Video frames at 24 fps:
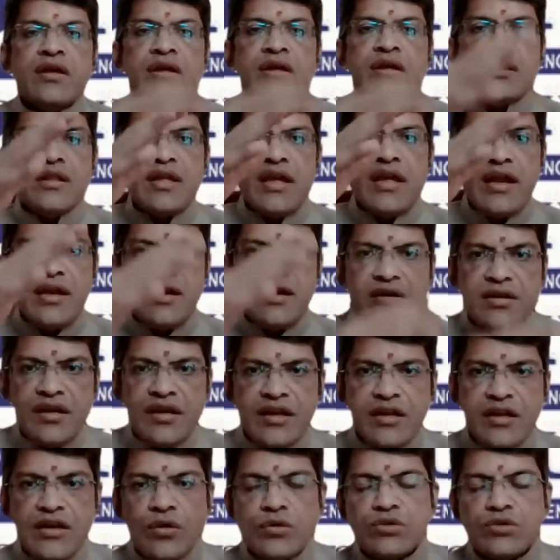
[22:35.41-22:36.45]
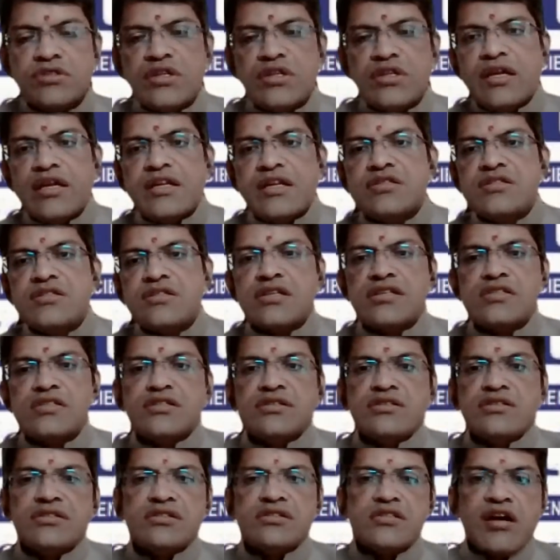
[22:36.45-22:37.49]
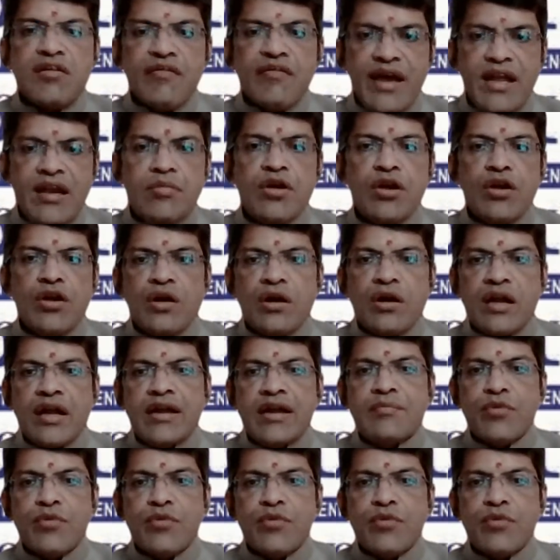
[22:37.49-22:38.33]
The entire counseling instructions is available online,